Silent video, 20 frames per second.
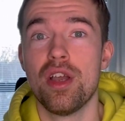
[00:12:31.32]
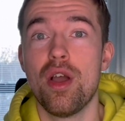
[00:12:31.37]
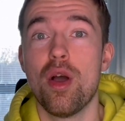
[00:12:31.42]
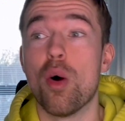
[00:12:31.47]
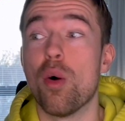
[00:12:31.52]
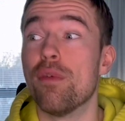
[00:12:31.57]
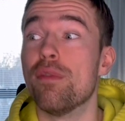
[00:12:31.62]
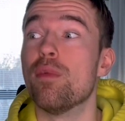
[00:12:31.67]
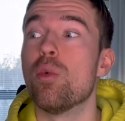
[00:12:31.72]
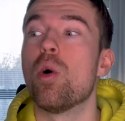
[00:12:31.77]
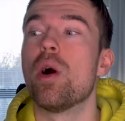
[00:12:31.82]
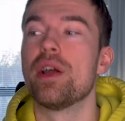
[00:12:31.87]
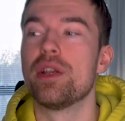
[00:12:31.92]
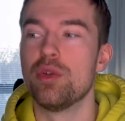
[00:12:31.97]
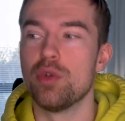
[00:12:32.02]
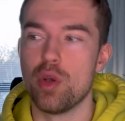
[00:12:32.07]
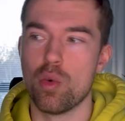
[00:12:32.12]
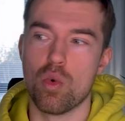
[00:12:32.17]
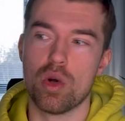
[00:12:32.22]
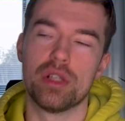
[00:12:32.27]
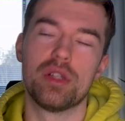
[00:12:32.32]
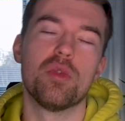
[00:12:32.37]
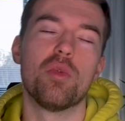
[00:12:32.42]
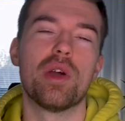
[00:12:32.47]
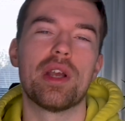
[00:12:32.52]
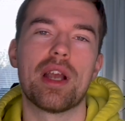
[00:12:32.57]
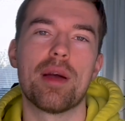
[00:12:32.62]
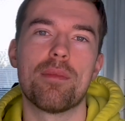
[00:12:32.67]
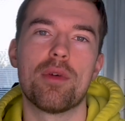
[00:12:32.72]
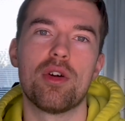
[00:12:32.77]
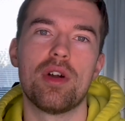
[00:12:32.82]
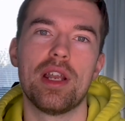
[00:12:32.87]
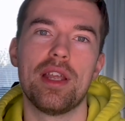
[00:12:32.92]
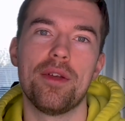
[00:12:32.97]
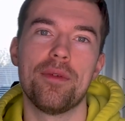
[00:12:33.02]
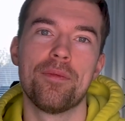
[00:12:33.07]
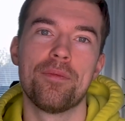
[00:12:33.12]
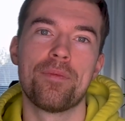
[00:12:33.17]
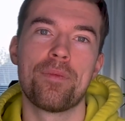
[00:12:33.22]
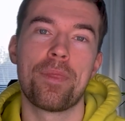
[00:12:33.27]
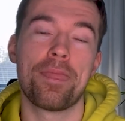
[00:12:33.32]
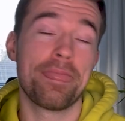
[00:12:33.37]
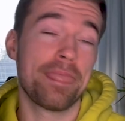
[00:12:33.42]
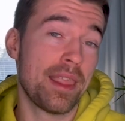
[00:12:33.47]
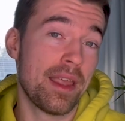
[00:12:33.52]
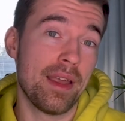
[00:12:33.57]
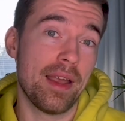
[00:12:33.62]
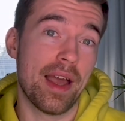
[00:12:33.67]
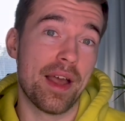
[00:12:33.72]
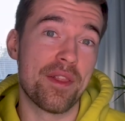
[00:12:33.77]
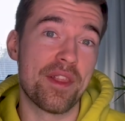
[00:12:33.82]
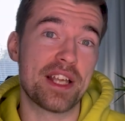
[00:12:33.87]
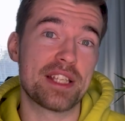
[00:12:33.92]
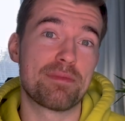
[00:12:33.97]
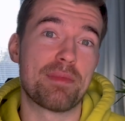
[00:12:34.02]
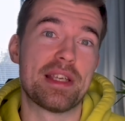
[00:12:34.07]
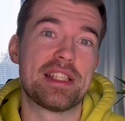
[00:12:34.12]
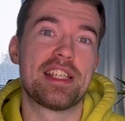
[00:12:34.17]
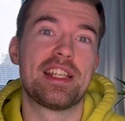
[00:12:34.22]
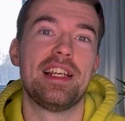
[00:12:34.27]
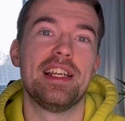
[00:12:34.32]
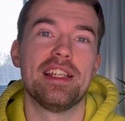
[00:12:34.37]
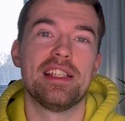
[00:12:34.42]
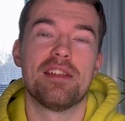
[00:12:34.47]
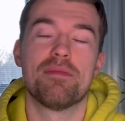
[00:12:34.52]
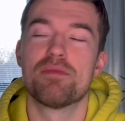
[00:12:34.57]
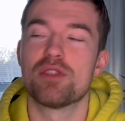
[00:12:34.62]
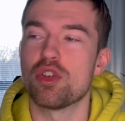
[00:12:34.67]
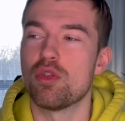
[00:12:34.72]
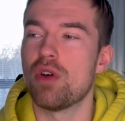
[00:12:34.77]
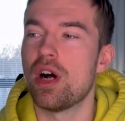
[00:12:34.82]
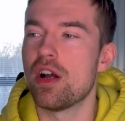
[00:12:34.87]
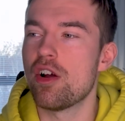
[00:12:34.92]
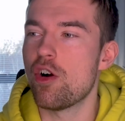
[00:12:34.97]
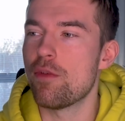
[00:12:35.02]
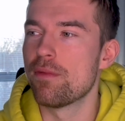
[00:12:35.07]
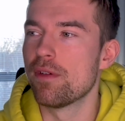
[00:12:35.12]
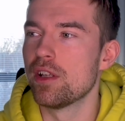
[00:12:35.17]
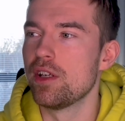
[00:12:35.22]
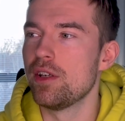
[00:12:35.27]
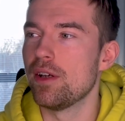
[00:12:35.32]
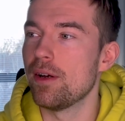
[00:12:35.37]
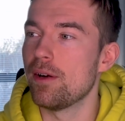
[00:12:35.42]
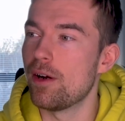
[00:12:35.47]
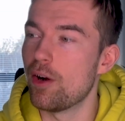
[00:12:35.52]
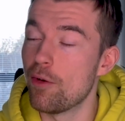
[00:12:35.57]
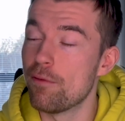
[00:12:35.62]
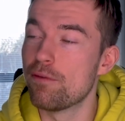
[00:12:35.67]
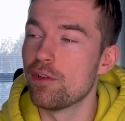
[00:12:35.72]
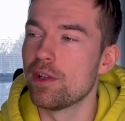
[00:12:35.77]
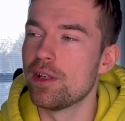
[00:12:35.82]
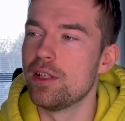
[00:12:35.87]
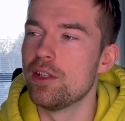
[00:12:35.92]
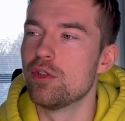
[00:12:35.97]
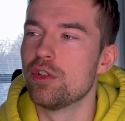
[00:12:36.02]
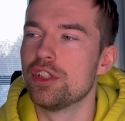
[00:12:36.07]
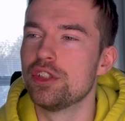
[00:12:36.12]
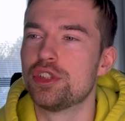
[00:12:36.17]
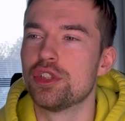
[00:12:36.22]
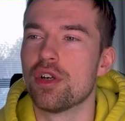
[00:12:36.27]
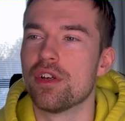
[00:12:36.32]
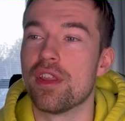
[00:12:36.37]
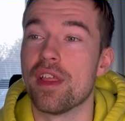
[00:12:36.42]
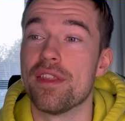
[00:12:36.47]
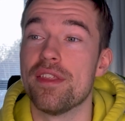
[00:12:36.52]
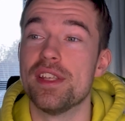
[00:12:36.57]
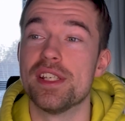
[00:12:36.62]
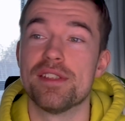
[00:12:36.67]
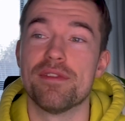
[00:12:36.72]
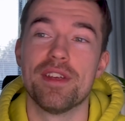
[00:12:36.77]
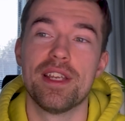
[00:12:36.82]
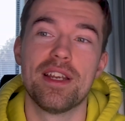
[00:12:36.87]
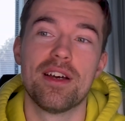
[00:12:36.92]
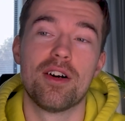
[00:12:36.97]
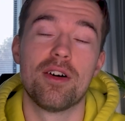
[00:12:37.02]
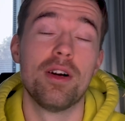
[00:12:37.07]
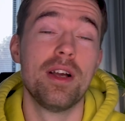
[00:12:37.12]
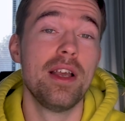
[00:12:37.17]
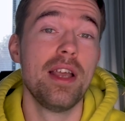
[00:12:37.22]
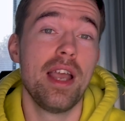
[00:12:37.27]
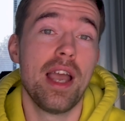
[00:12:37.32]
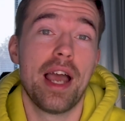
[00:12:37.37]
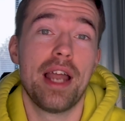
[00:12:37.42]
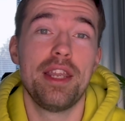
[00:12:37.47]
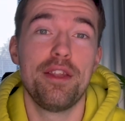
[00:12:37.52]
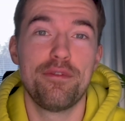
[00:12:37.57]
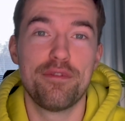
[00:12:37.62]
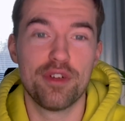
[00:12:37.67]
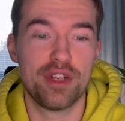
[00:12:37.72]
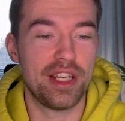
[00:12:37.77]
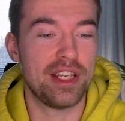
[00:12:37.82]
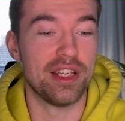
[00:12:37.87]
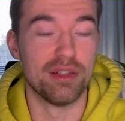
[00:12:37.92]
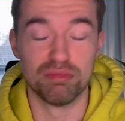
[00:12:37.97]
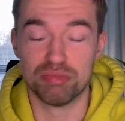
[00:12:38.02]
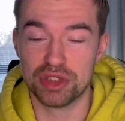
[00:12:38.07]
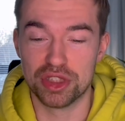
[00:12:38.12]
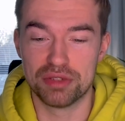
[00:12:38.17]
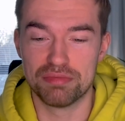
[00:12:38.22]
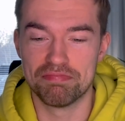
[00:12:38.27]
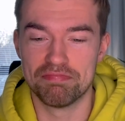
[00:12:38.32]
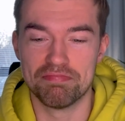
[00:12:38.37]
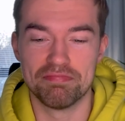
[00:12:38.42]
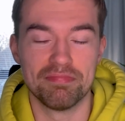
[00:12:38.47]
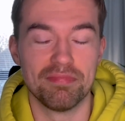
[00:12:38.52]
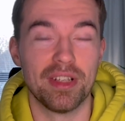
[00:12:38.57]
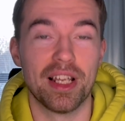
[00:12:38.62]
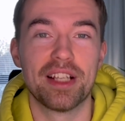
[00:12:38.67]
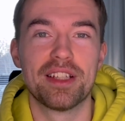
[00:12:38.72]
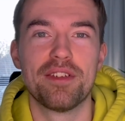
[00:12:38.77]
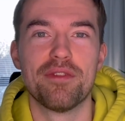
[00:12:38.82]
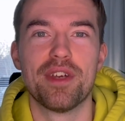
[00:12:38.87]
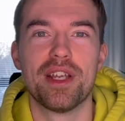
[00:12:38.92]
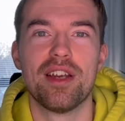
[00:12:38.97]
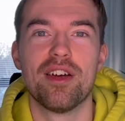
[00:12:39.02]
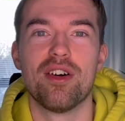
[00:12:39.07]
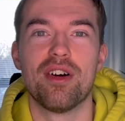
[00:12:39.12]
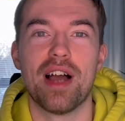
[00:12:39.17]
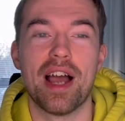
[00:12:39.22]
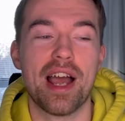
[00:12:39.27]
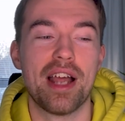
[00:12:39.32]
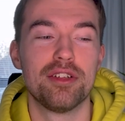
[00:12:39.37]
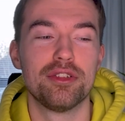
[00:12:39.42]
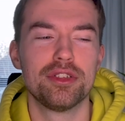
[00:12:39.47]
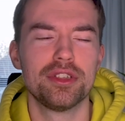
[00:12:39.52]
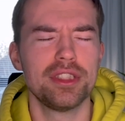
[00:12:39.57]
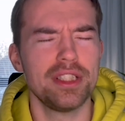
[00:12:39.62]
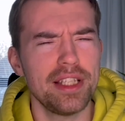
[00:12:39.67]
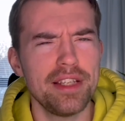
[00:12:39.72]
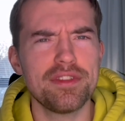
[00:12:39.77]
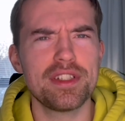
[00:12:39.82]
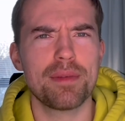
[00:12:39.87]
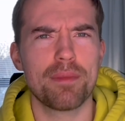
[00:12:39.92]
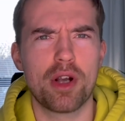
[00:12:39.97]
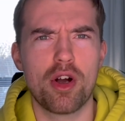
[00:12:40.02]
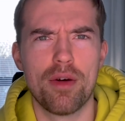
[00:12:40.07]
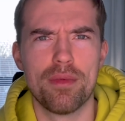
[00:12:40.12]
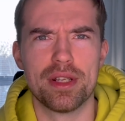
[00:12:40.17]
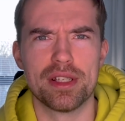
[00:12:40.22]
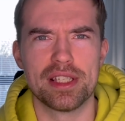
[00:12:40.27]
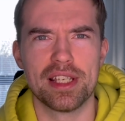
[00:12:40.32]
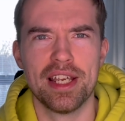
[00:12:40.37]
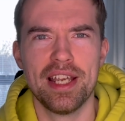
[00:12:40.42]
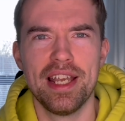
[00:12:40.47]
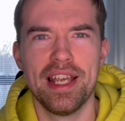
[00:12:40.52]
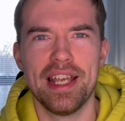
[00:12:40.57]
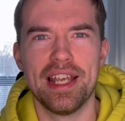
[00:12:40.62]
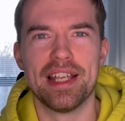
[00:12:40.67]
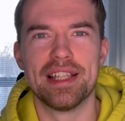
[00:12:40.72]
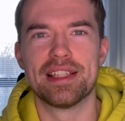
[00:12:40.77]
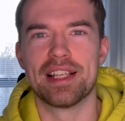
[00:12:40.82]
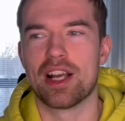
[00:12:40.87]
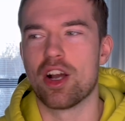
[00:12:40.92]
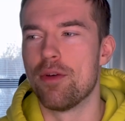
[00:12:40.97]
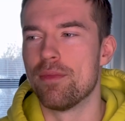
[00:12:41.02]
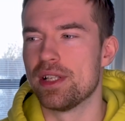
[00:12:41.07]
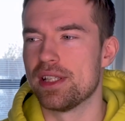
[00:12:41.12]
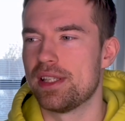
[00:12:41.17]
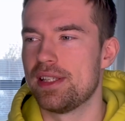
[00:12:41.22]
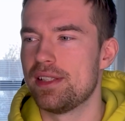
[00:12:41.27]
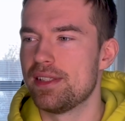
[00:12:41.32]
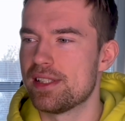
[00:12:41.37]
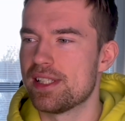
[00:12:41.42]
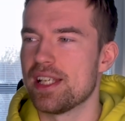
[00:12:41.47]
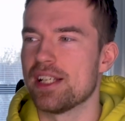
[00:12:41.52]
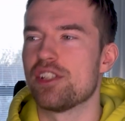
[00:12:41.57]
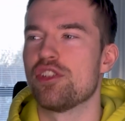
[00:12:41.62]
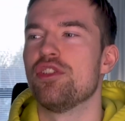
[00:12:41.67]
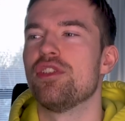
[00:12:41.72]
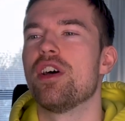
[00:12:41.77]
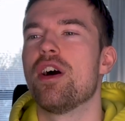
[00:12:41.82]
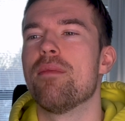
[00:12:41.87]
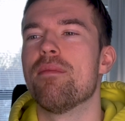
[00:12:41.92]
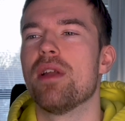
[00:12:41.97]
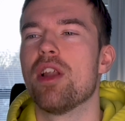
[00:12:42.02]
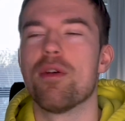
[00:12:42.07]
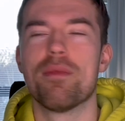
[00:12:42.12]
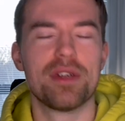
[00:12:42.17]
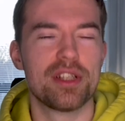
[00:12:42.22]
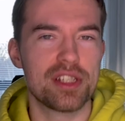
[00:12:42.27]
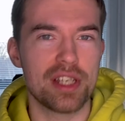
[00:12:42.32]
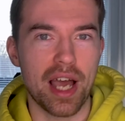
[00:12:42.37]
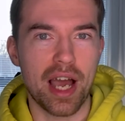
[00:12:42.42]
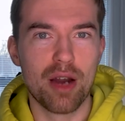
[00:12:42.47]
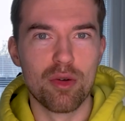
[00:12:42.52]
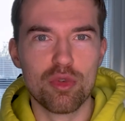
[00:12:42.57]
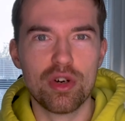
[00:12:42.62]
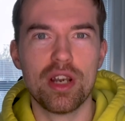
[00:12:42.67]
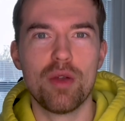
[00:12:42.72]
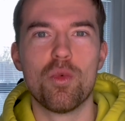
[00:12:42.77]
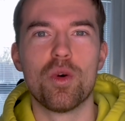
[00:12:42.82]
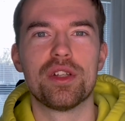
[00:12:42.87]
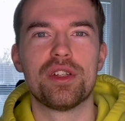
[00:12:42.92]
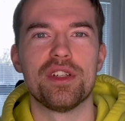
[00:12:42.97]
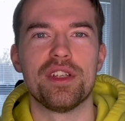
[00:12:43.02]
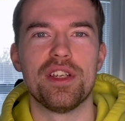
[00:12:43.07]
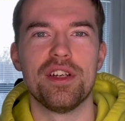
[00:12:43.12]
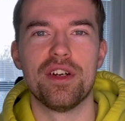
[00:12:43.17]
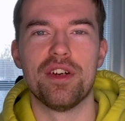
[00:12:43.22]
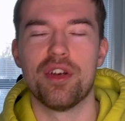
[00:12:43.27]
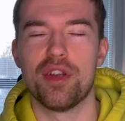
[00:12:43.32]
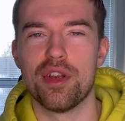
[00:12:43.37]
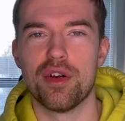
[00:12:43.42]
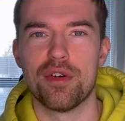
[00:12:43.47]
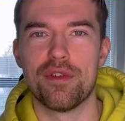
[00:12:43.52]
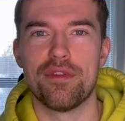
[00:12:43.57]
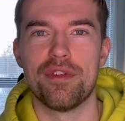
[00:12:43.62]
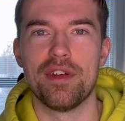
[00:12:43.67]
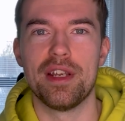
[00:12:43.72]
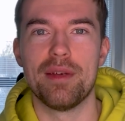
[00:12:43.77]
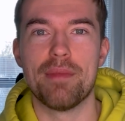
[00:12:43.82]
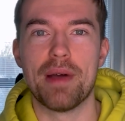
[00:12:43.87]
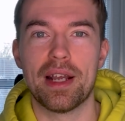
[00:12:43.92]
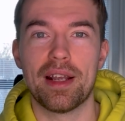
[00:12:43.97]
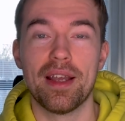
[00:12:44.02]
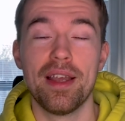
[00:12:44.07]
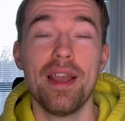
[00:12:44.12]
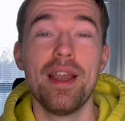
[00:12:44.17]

of why do we want to wake up early. And that's basically it. So I hopefully you enjoyed this video, and if you did, just like the video and just leave some comments in the comment section down below, because I really want to hear your feedback.